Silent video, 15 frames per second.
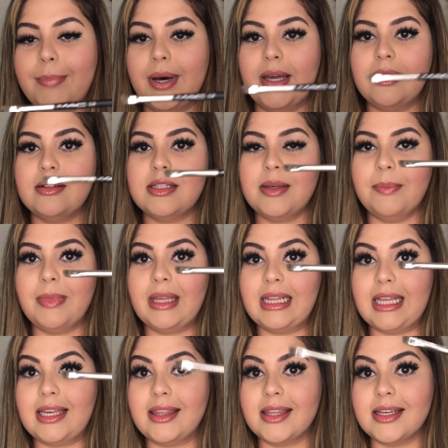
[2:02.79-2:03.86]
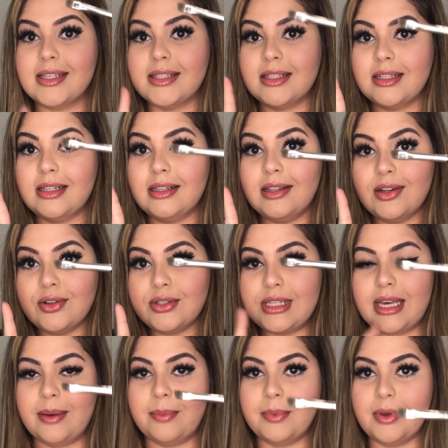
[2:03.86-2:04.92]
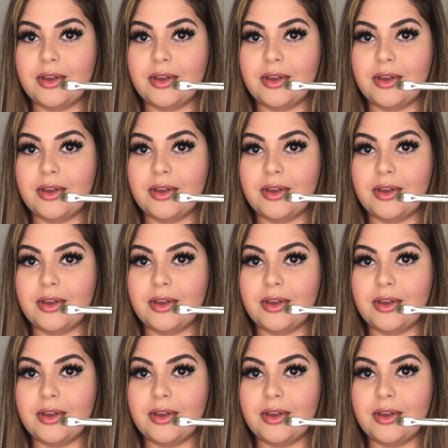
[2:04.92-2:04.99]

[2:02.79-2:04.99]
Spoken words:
but something like this. A little tip,